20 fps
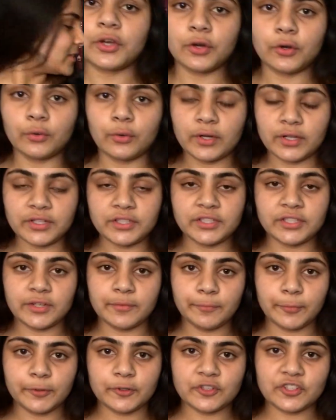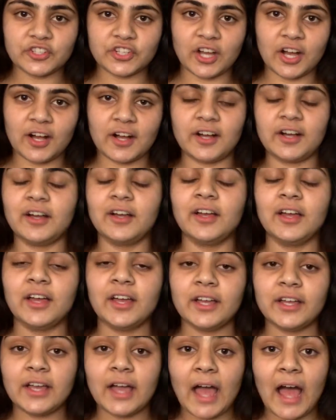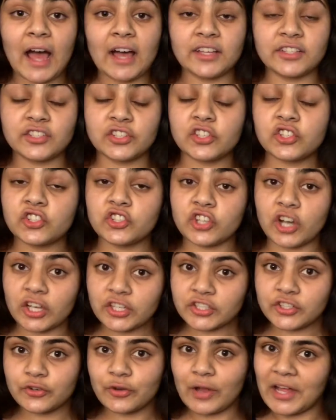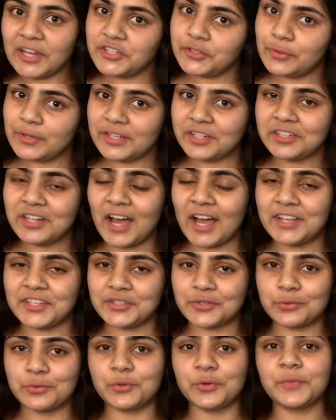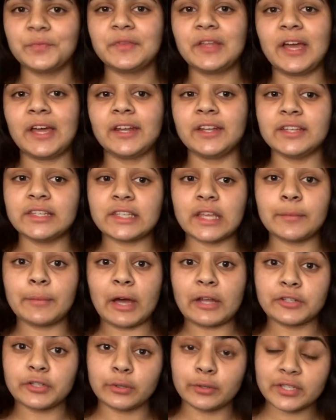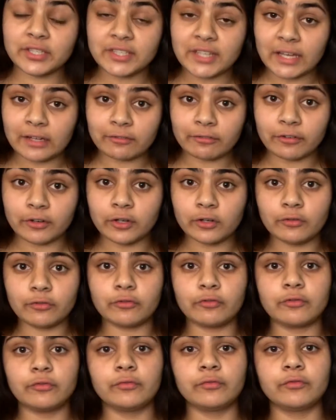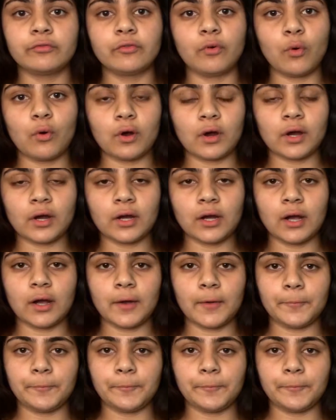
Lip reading: So Dimple Shah has just graduated high school and is about to go to Stanford for